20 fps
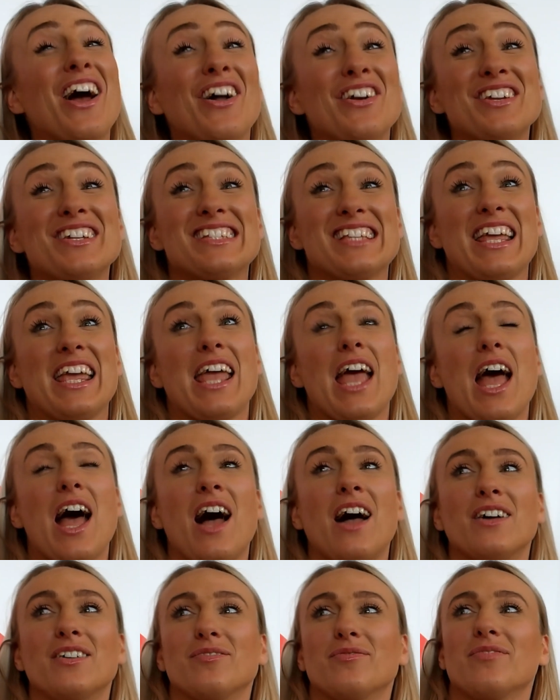honestly,
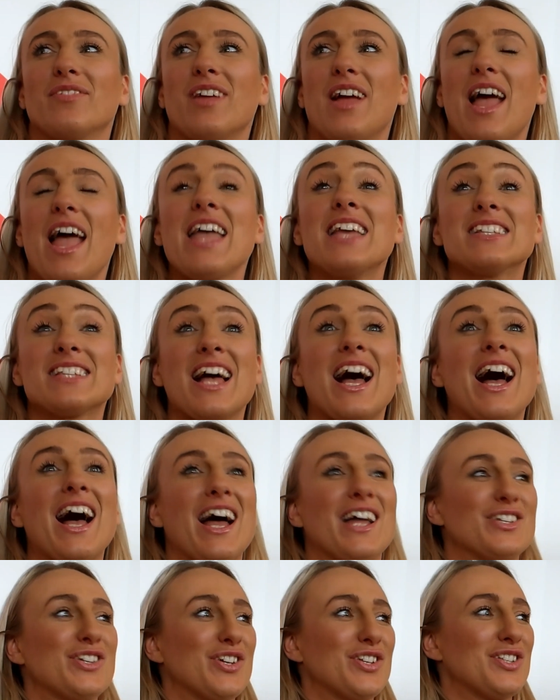I, it's
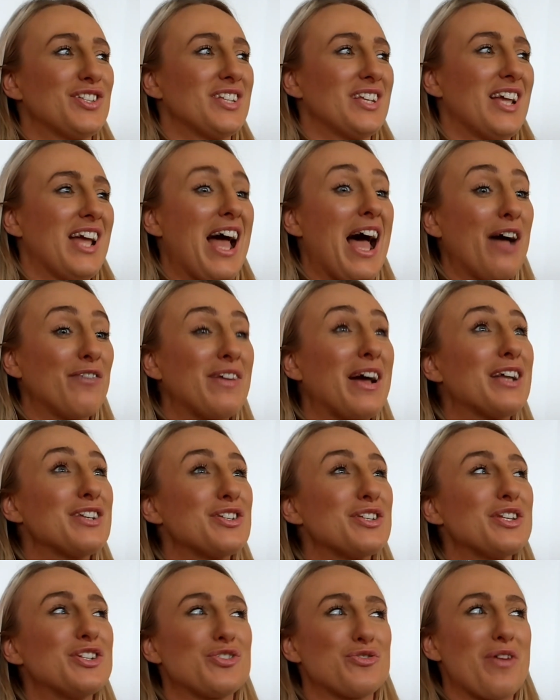hard because I've
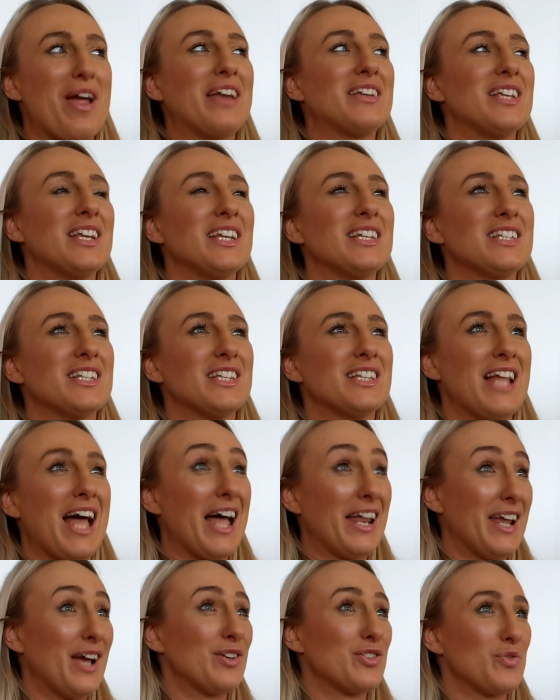actually dreaded
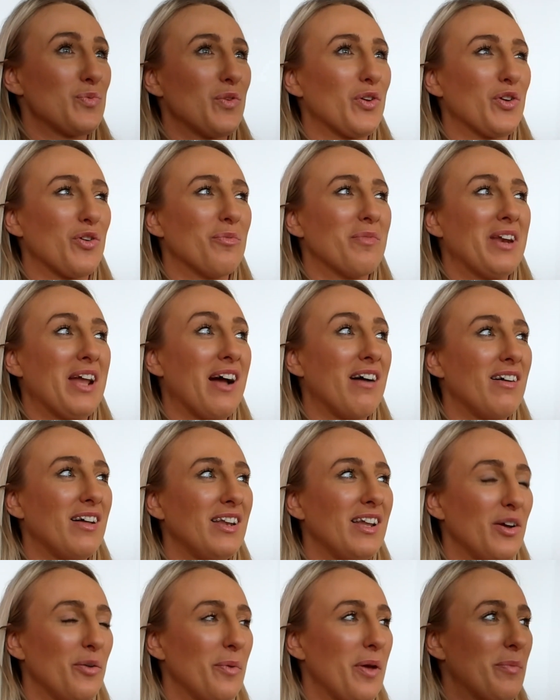that announcement coming out a
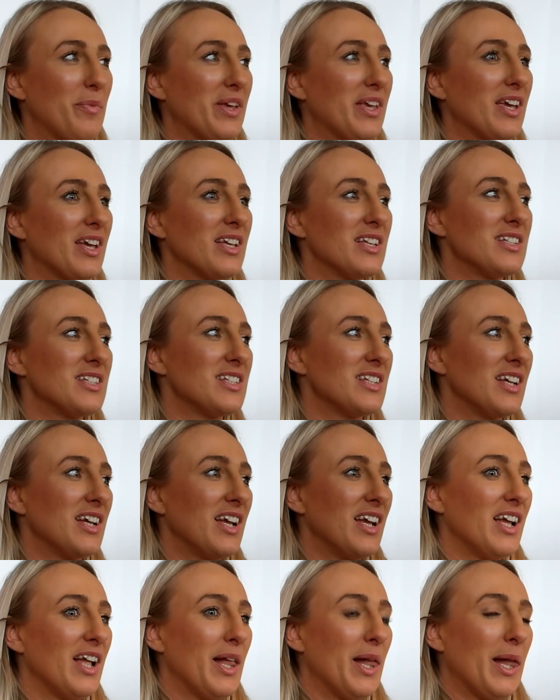little bit because,
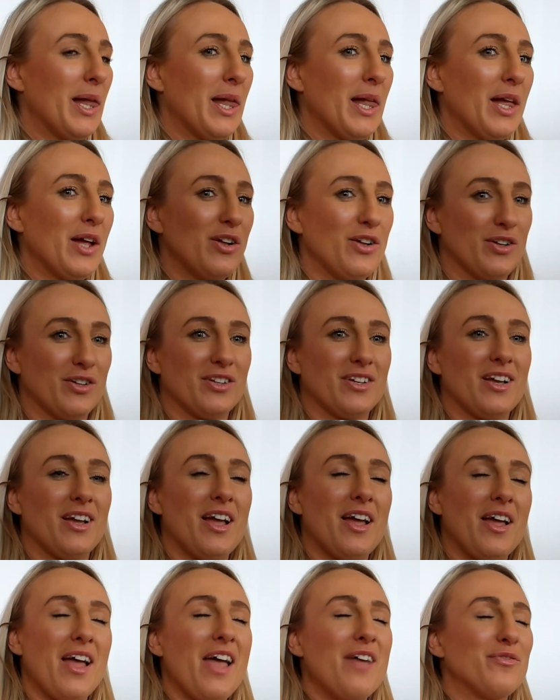look,
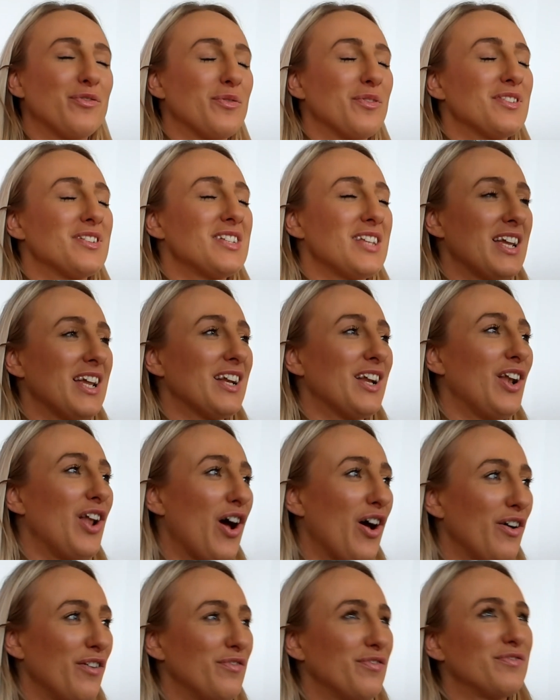uh, everyone's seeing a
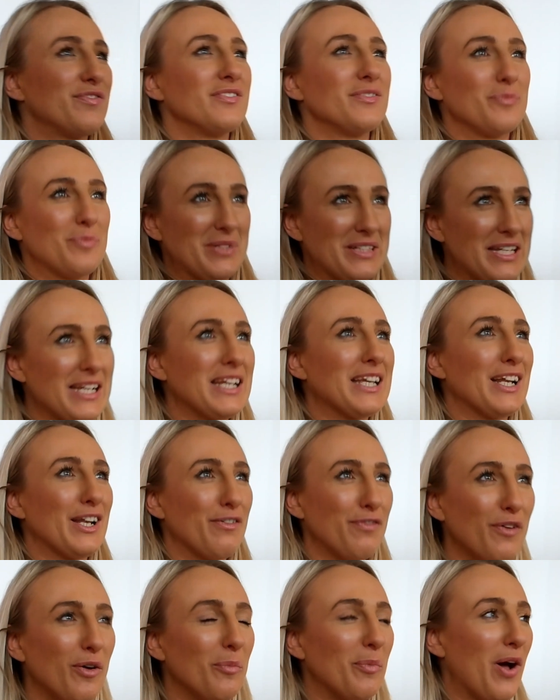lot of
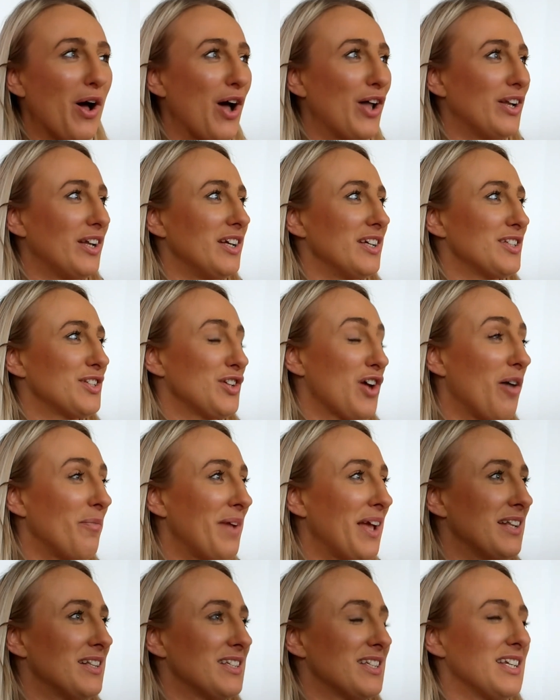particular footballers'
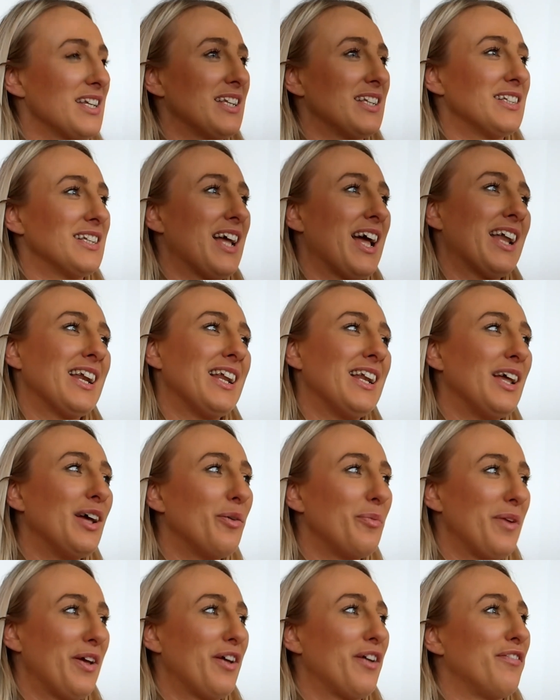comments and, and a
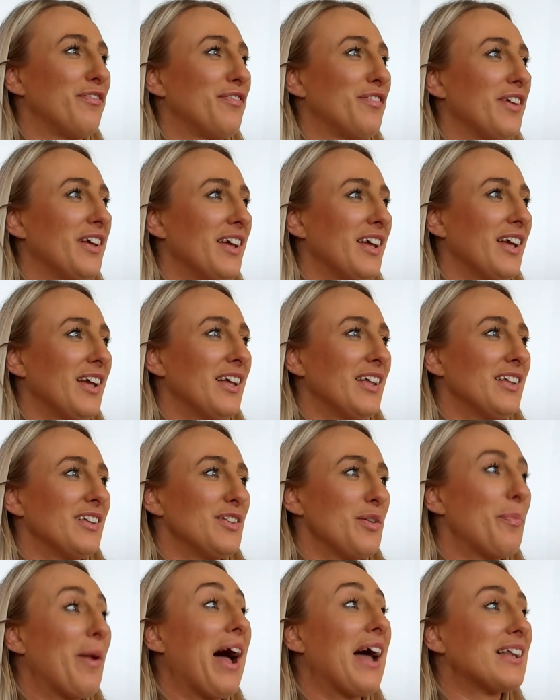little bit
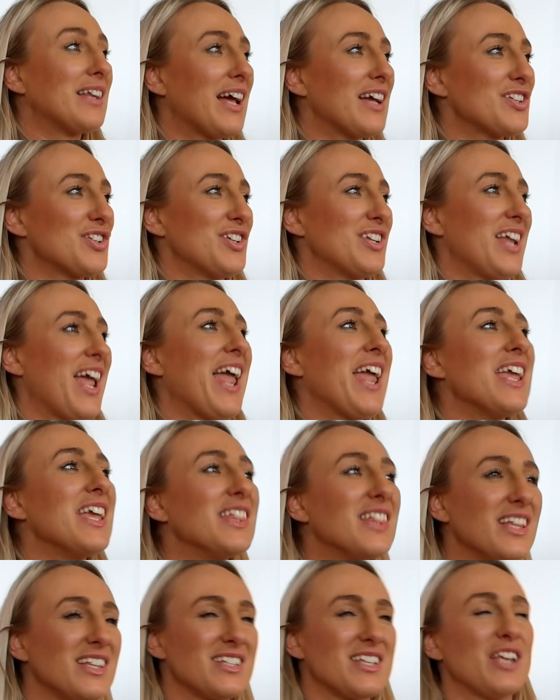of the backlash and hate
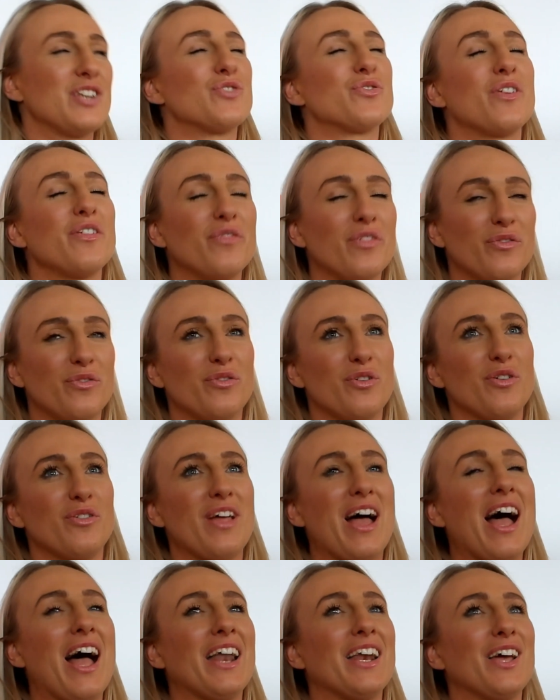that's then driven through
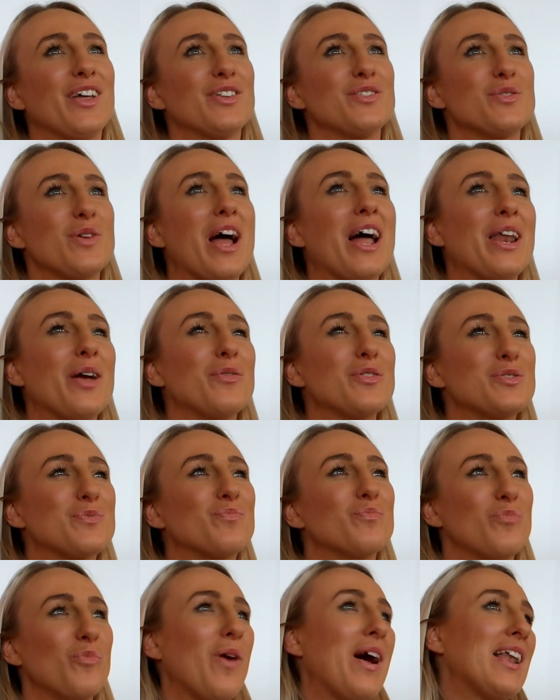that. And I, and I was
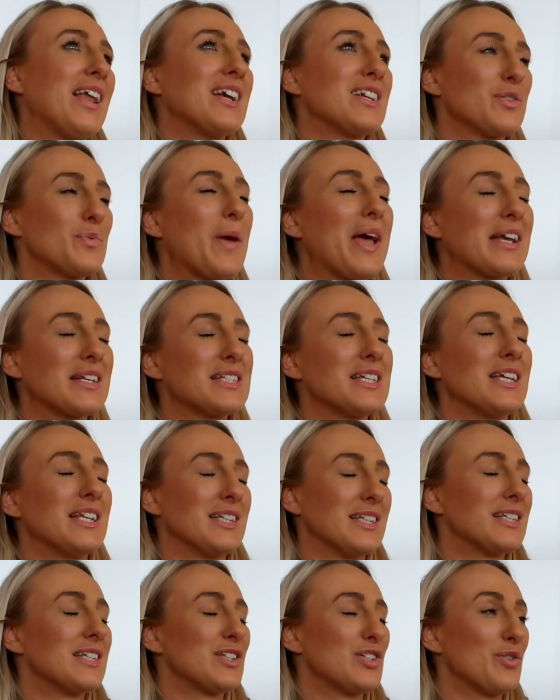well
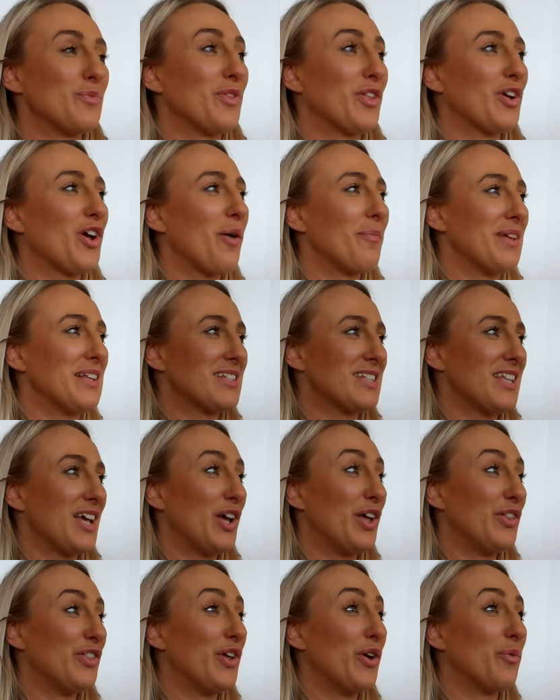expecting some of the comments
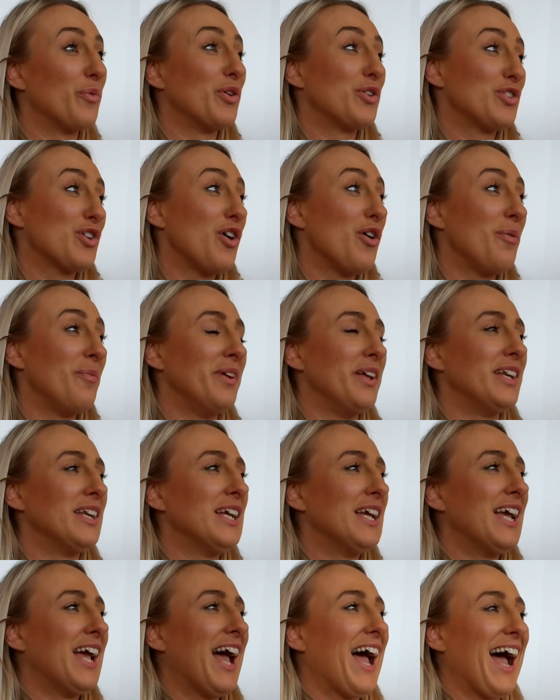that, that would come. And,
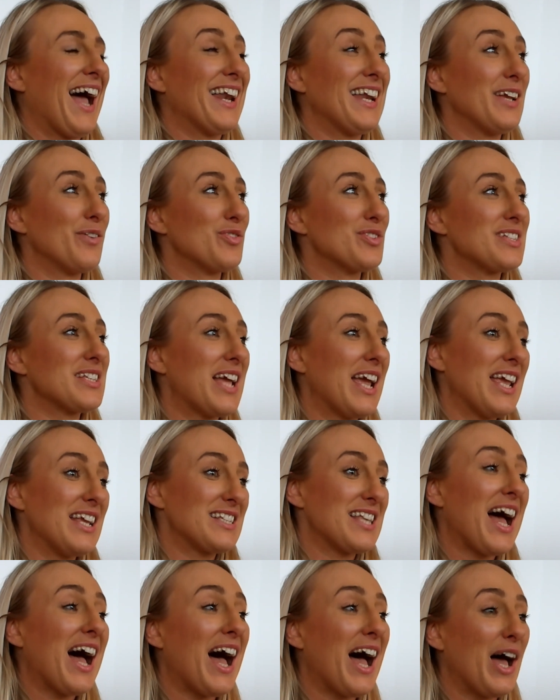and it was
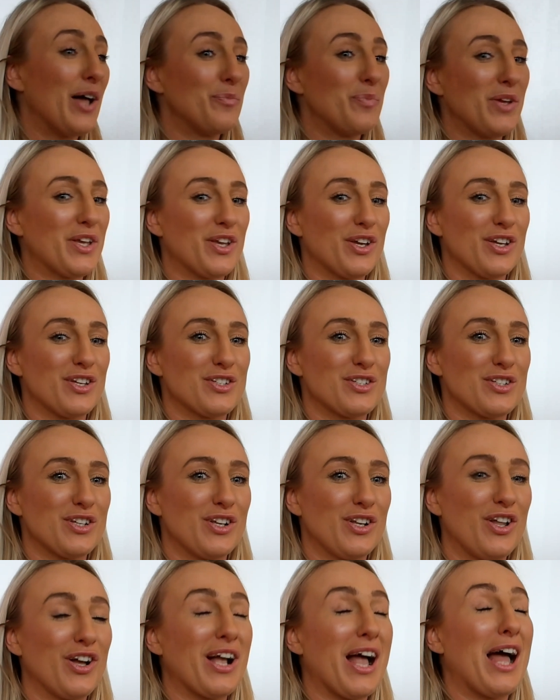it's hard because,
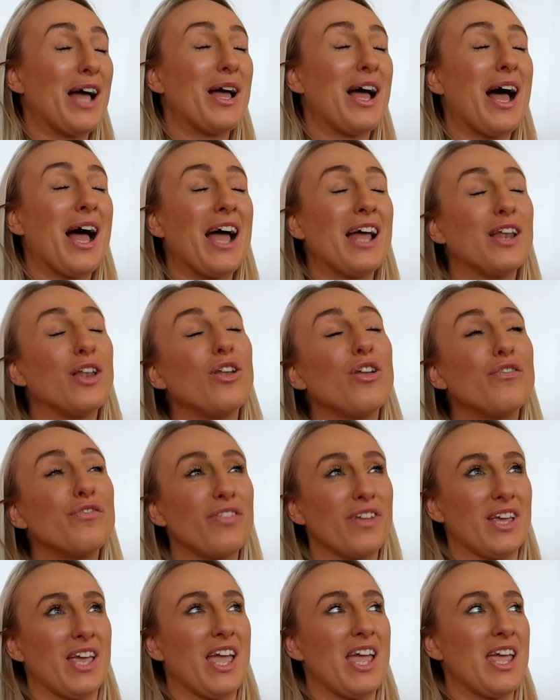look, I, I
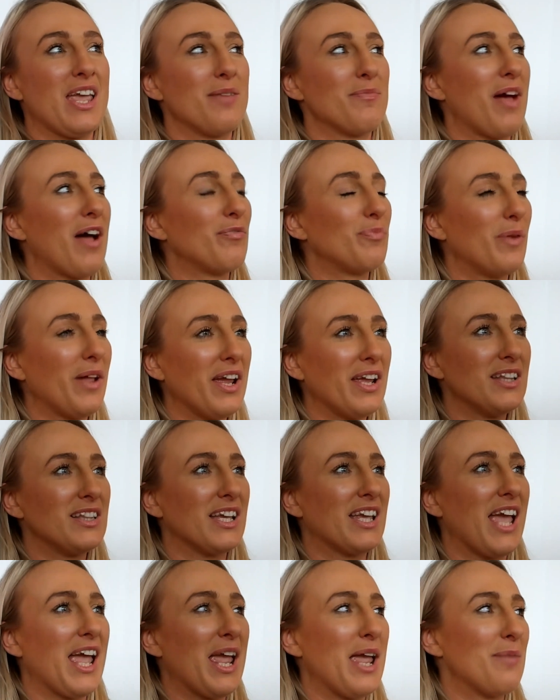love the game. I've played
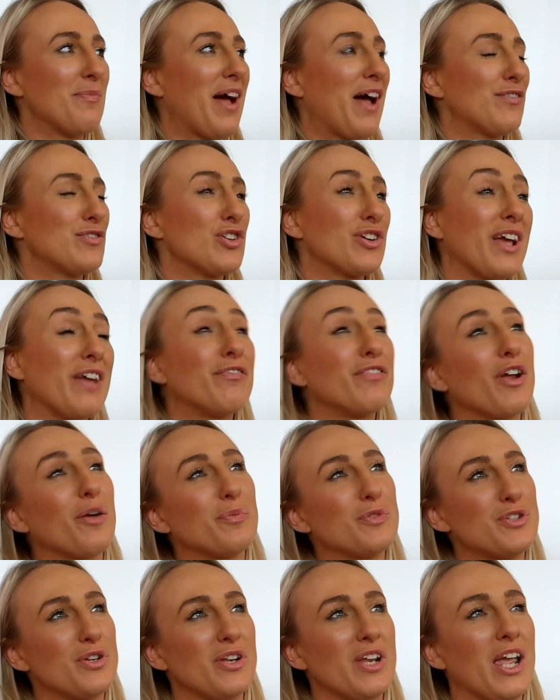the game. I've took every
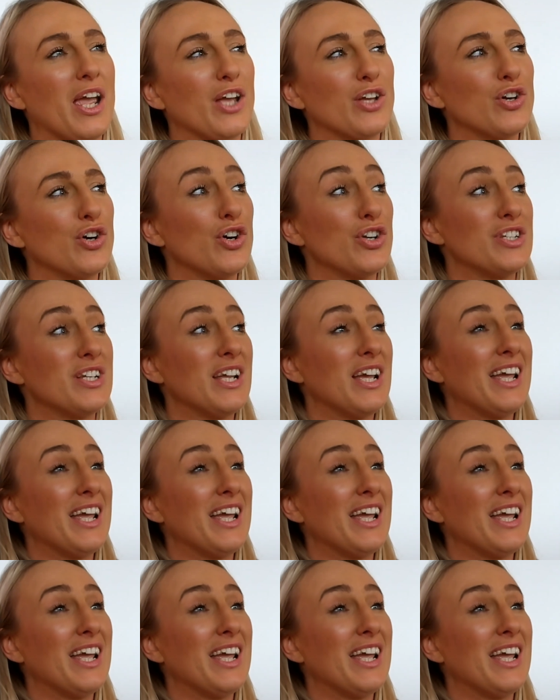opportunity I could